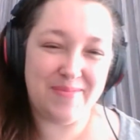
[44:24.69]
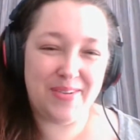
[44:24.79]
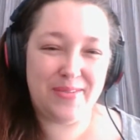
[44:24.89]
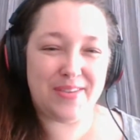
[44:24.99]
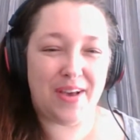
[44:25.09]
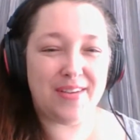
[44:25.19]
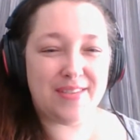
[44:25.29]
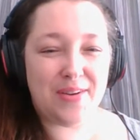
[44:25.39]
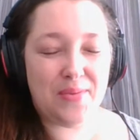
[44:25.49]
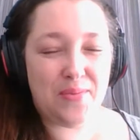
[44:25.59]
who's
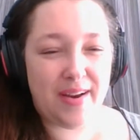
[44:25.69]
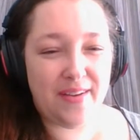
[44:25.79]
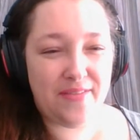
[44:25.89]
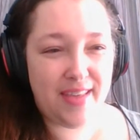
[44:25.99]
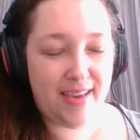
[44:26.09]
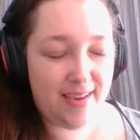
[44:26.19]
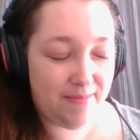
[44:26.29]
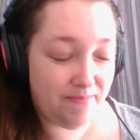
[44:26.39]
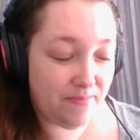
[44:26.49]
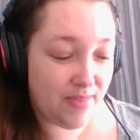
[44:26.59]
also one of
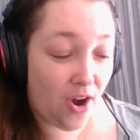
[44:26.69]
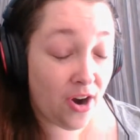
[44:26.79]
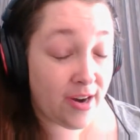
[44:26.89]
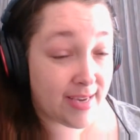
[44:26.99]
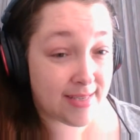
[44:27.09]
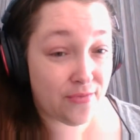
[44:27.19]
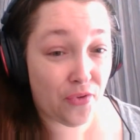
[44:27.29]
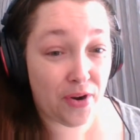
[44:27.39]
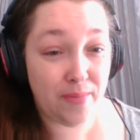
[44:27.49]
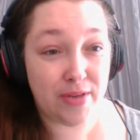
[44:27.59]
the artists
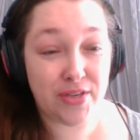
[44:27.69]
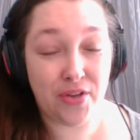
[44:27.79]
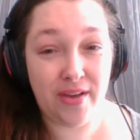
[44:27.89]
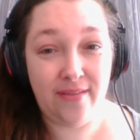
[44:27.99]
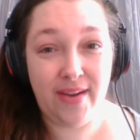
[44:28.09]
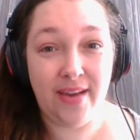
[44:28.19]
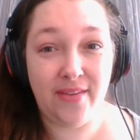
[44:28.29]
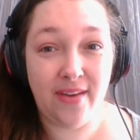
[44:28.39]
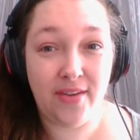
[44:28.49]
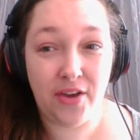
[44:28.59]
for A Musical Evening
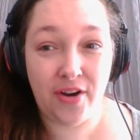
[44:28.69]
of Giving.